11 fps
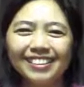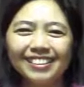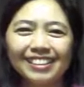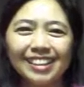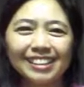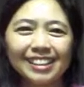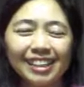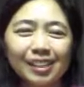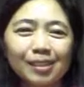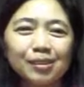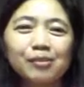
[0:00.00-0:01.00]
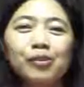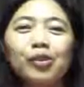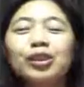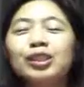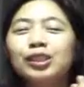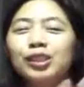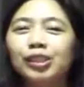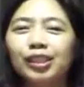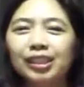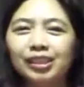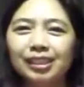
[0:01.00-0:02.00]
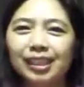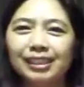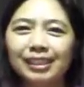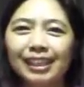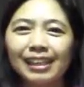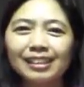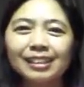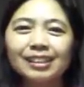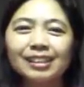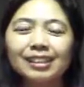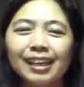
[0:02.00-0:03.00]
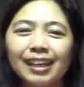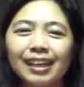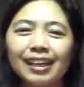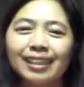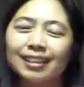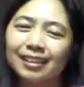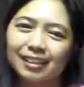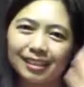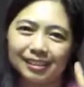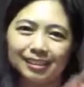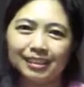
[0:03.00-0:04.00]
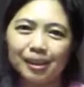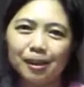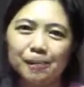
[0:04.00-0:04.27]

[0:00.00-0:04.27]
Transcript: Okay, thank you for joining today's lesson, and yes,